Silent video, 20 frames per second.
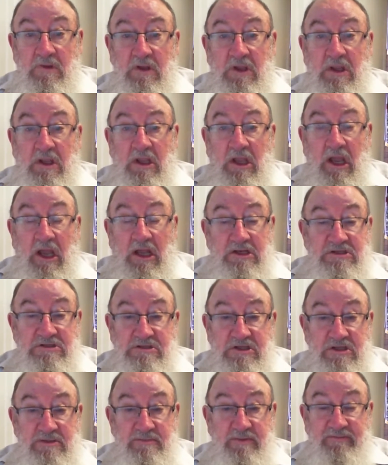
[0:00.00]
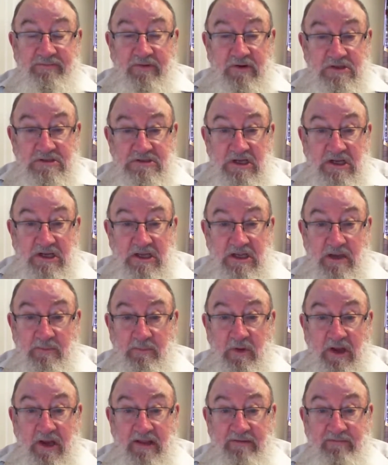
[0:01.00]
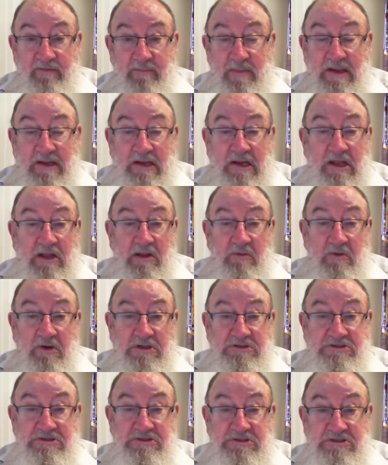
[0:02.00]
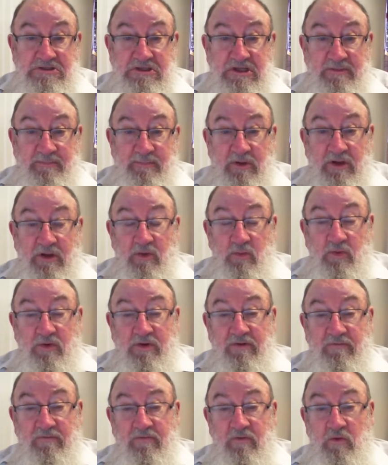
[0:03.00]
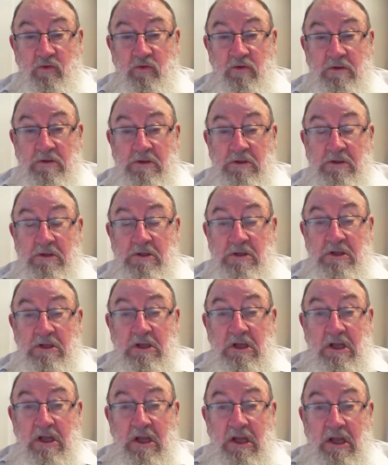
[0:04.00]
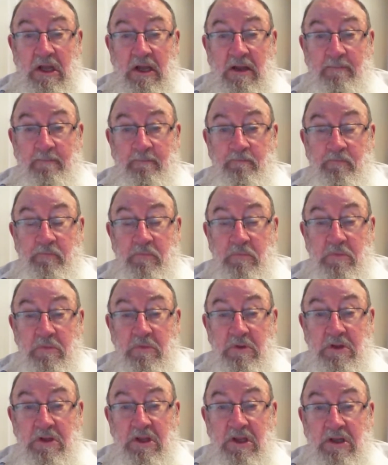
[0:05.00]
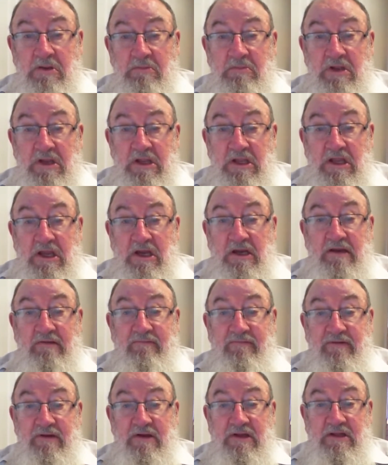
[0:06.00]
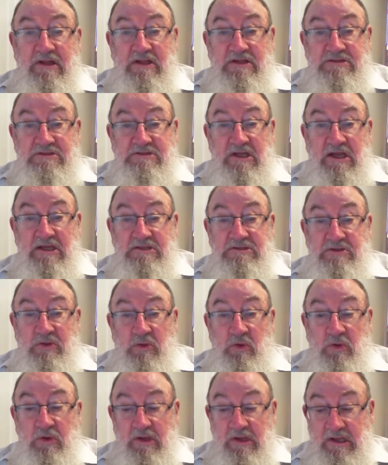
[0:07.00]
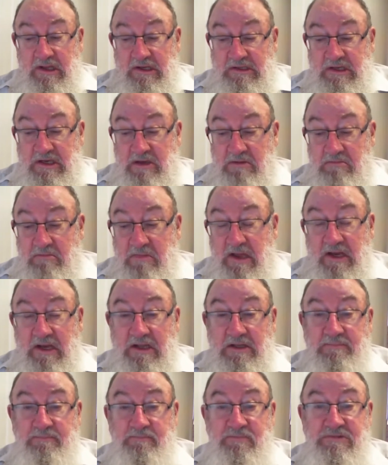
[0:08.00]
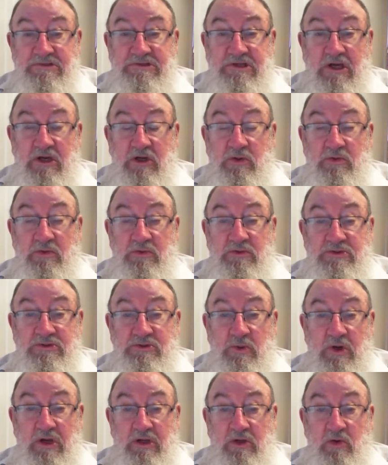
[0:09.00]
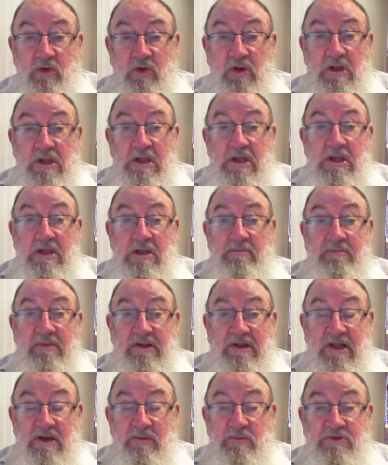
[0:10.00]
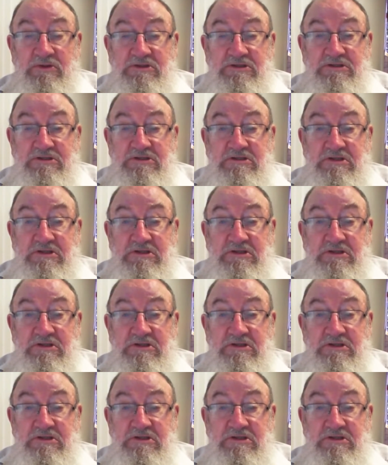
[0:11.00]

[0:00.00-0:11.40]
And to sleep, if I was lucky, I might have a mat, otherwise I just slept on the wooden floor. And being young and fit at that stage, all of that didn't matter, so it was quite good. But that was